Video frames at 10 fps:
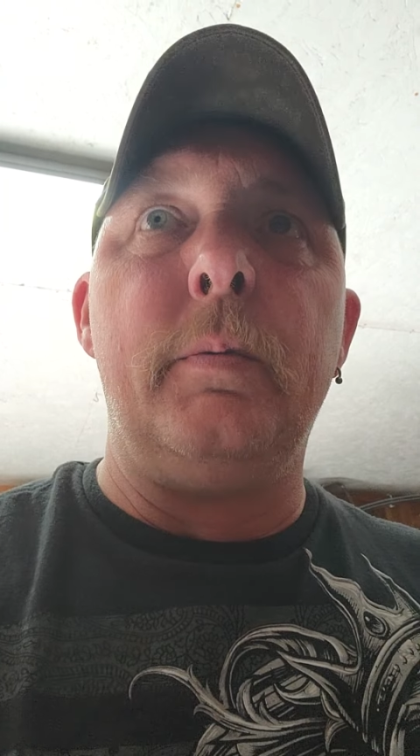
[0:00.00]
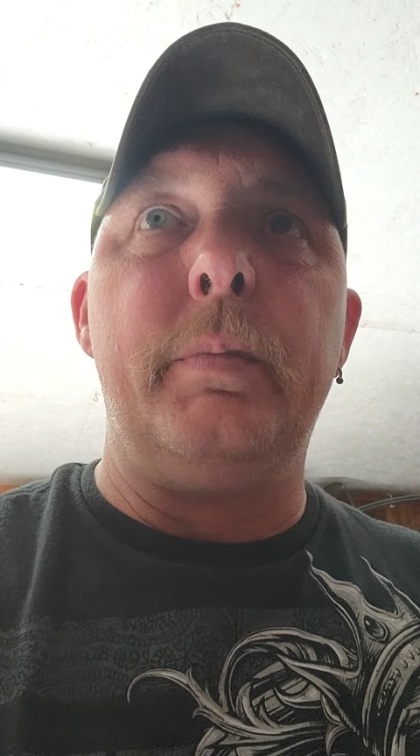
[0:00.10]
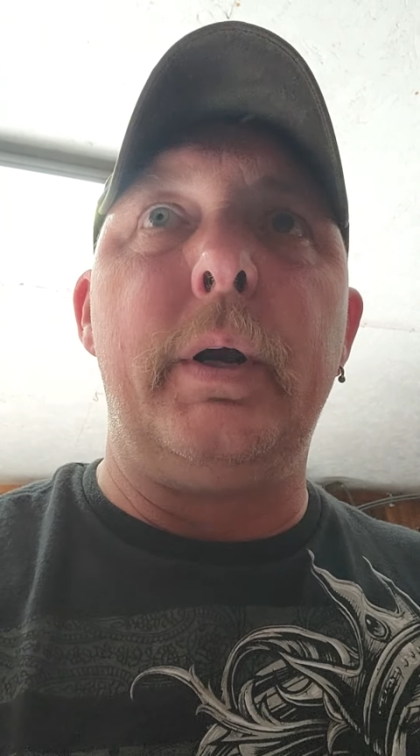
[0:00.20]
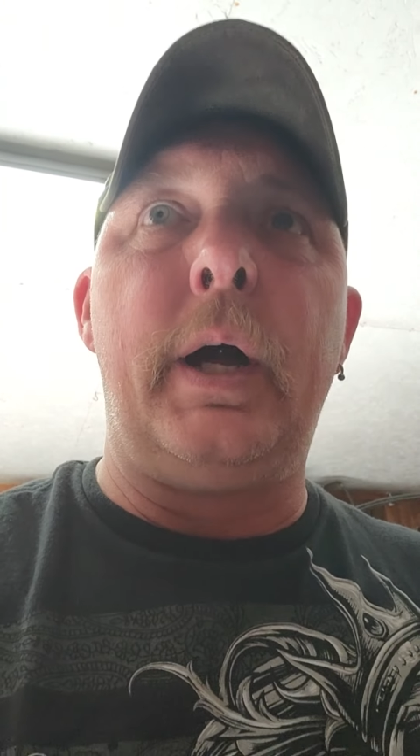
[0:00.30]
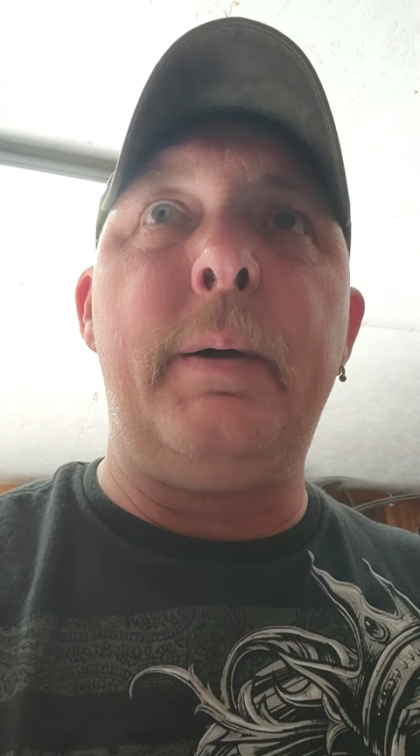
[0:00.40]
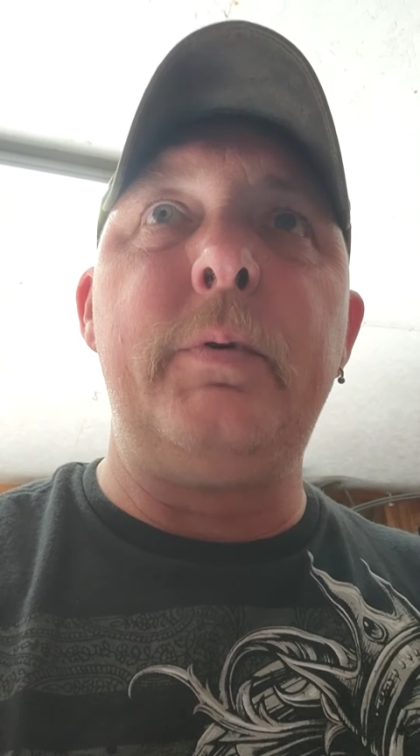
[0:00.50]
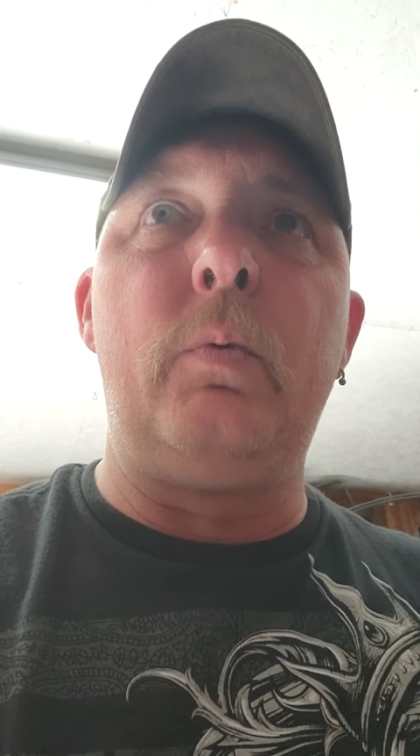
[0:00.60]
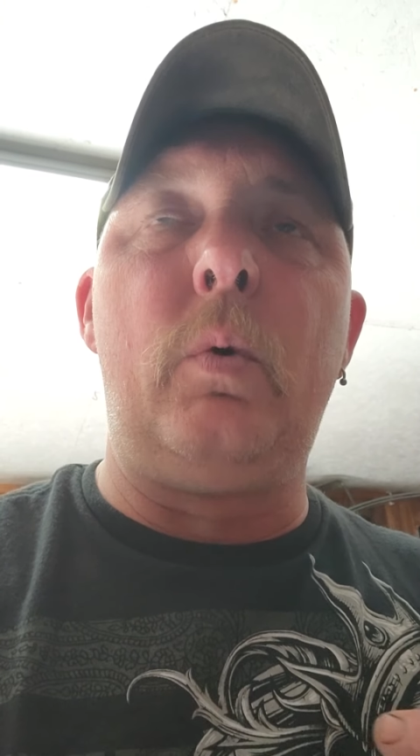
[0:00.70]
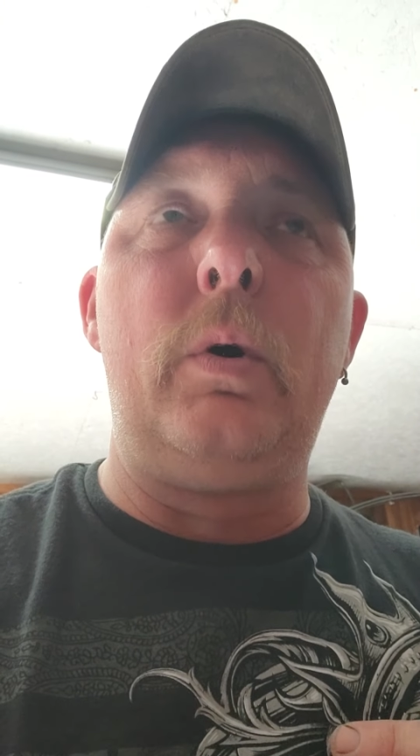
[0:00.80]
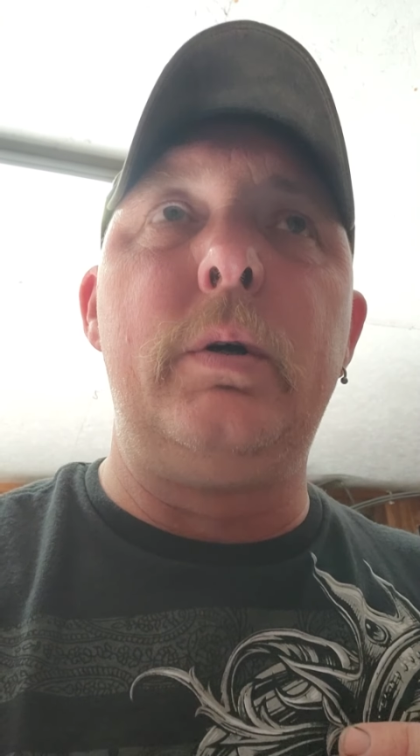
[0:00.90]
but I'm the
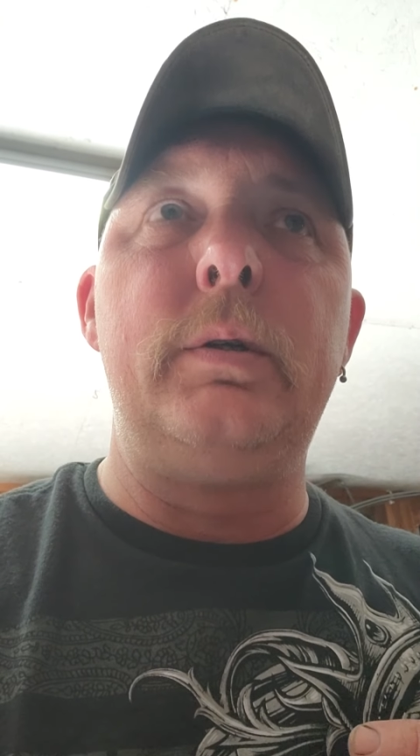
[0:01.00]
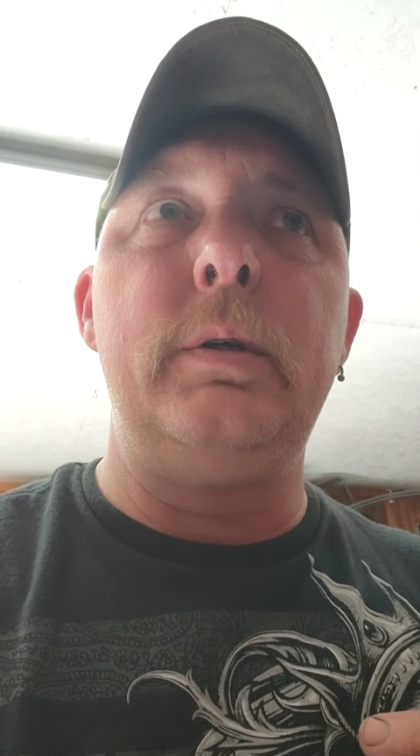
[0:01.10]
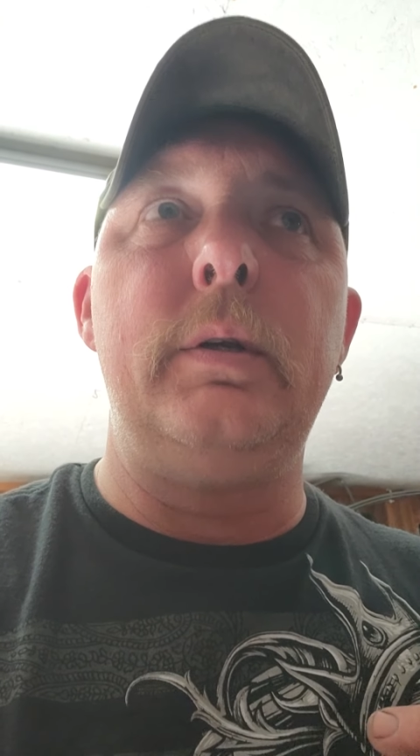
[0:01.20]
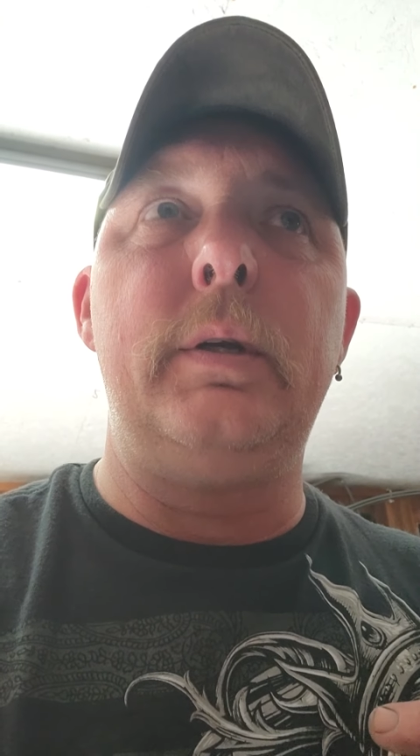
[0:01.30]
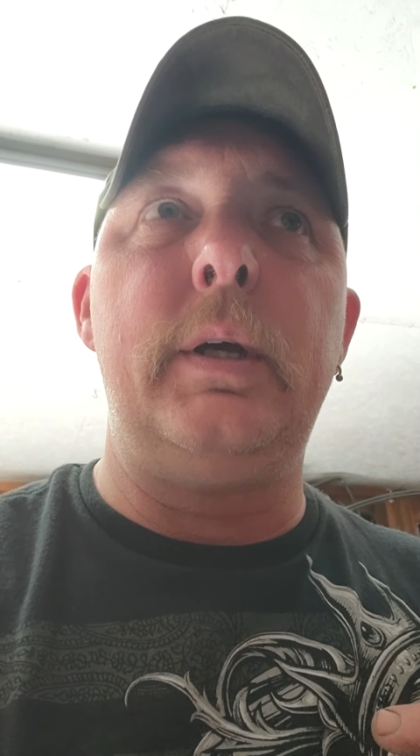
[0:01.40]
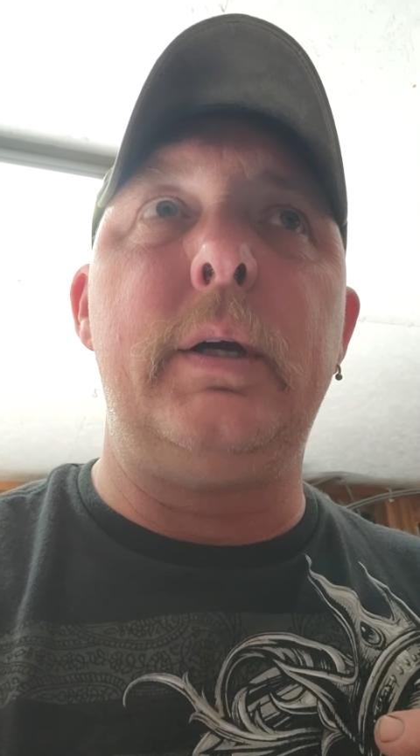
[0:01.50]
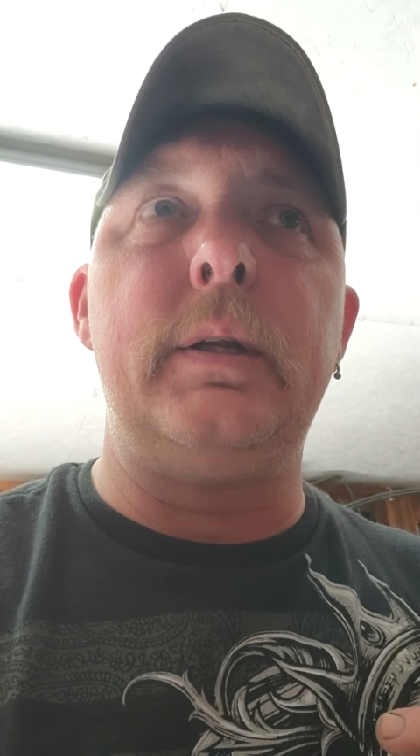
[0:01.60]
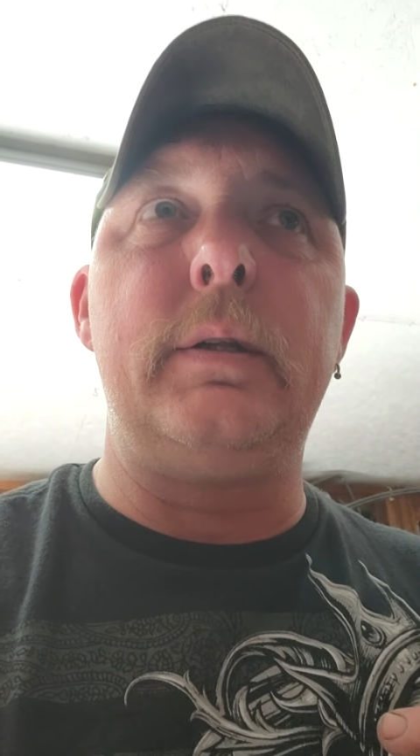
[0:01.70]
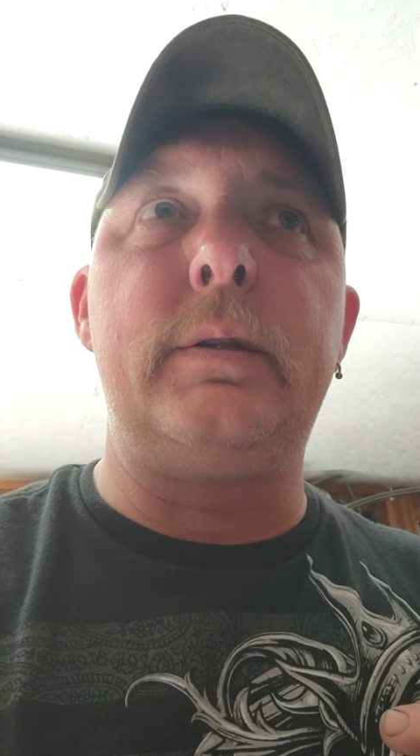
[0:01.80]
one that